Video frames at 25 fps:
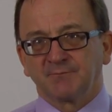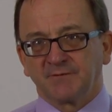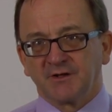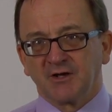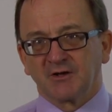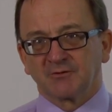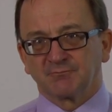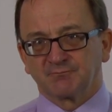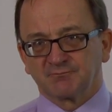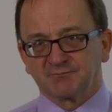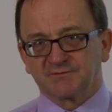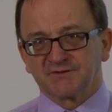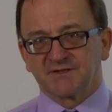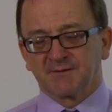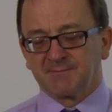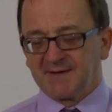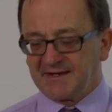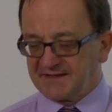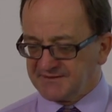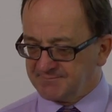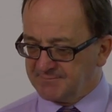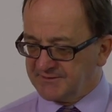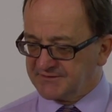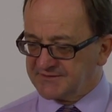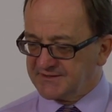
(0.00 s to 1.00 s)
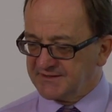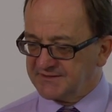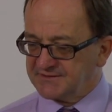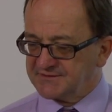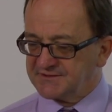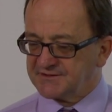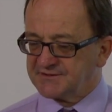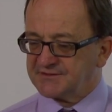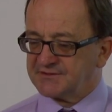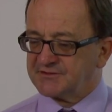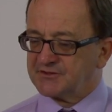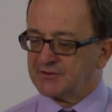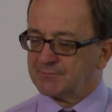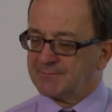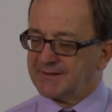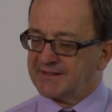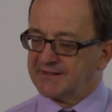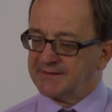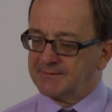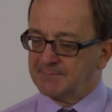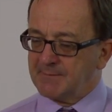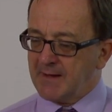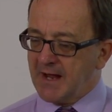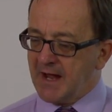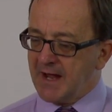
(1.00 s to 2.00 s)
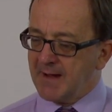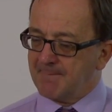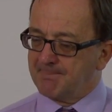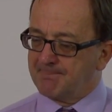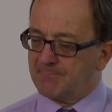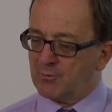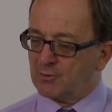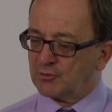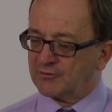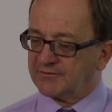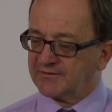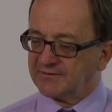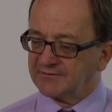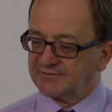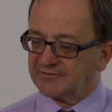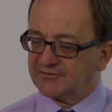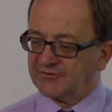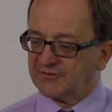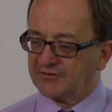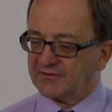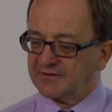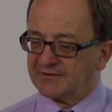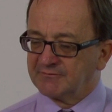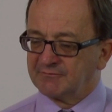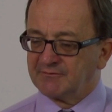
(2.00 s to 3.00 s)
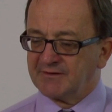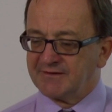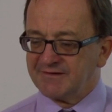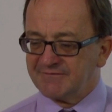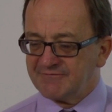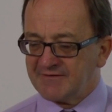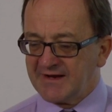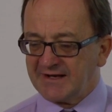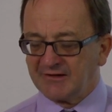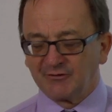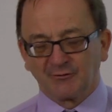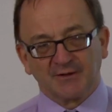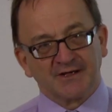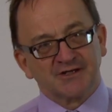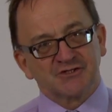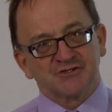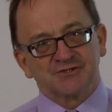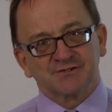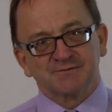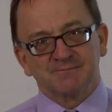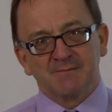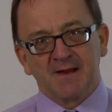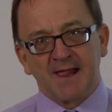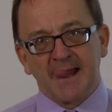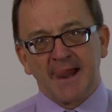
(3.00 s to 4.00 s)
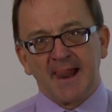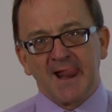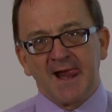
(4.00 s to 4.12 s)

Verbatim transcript: you know, some expertise to be uh, brought into the revaluation